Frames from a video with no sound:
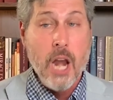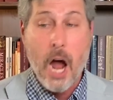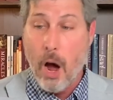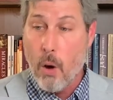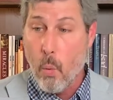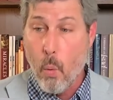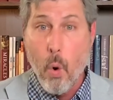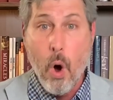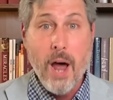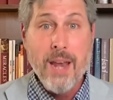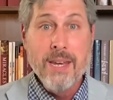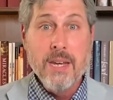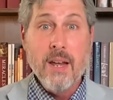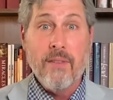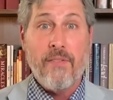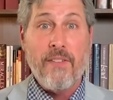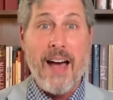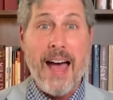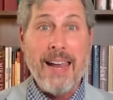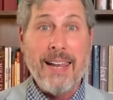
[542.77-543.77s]
not one
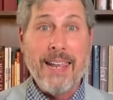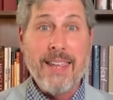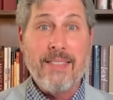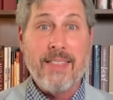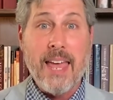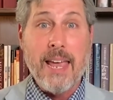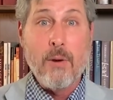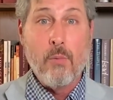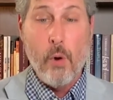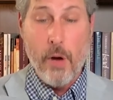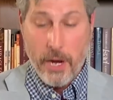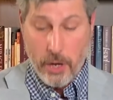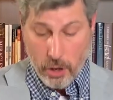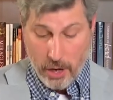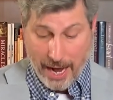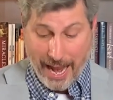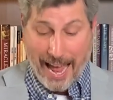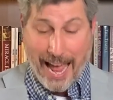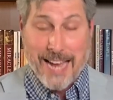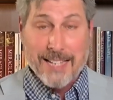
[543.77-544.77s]
defiling thing winner.